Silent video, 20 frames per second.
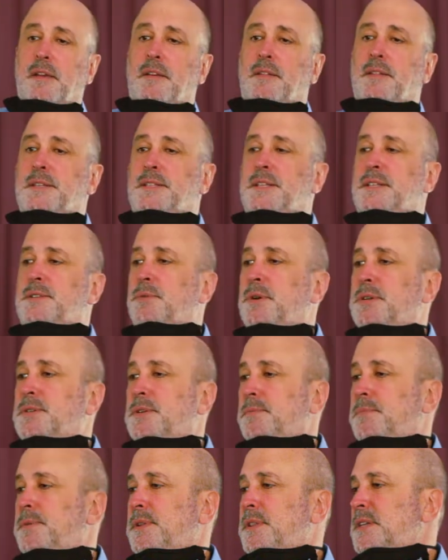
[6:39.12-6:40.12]
This is
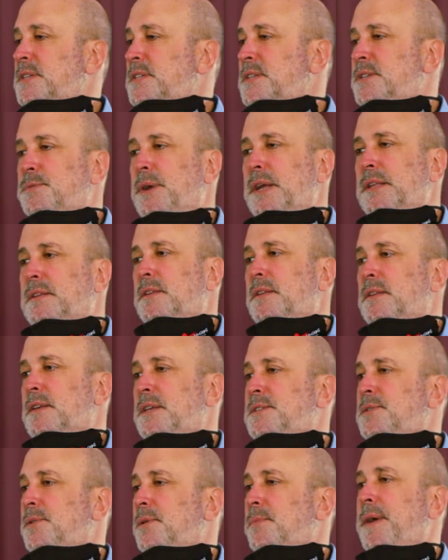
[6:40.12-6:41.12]
worship. This is what?
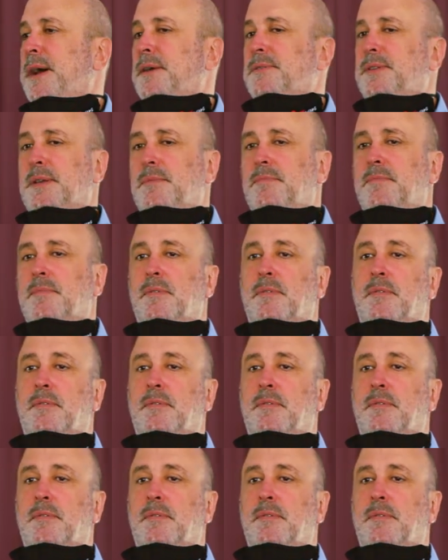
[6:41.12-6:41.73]
It's all about him.